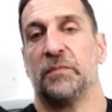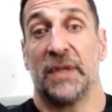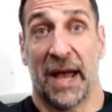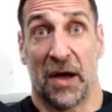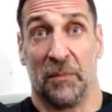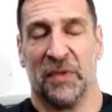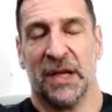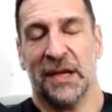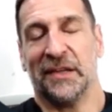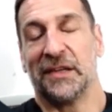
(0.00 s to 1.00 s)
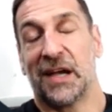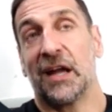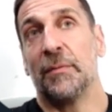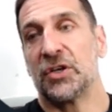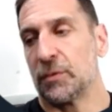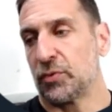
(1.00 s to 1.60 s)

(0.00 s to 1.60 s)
Now, the countermeasure